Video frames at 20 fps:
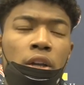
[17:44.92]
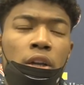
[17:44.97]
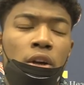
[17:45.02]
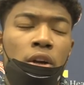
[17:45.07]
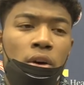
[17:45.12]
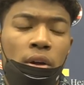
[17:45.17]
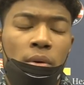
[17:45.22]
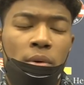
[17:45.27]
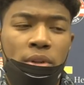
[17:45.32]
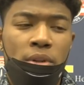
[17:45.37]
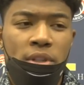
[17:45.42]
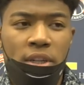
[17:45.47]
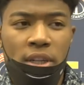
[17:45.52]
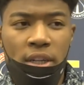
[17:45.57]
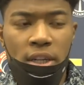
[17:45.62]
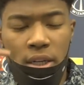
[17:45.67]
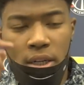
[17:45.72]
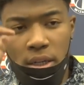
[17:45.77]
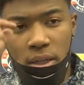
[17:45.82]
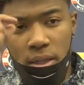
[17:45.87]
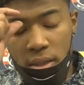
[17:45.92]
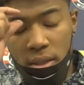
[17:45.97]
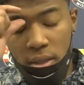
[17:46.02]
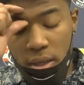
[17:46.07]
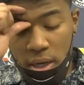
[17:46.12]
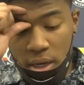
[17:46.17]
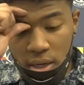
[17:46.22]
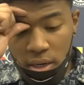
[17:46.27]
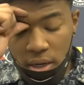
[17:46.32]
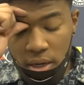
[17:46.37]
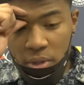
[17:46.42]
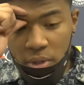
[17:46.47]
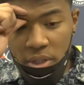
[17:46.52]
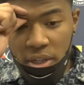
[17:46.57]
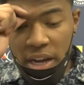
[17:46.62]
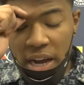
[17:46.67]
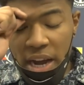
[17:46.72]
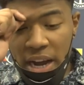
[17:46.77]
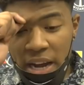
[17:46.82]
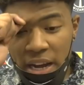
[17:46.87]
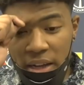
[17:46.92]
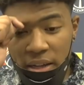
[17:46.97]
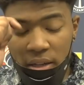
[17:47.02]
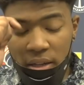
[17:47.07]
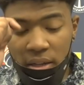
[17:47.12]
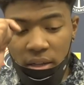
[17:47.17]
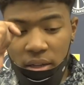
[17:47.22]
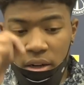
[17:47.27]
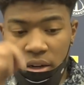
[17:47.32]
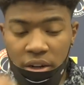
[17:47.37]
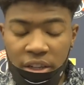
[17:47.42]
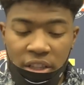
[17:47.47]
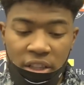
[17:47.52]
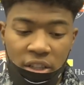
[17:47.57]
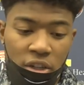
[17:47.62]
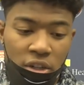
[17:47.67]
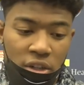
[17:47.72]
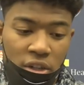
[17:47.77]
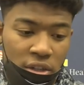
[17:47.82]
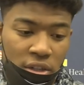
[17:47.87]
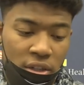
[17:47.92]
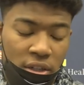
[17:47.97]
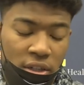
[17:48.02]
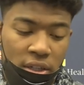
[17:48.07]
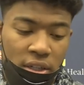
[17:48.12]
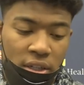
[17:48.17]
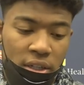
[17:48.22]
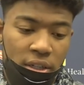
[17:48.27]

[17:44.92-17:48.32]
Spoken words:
You know, he was a guy guarding the,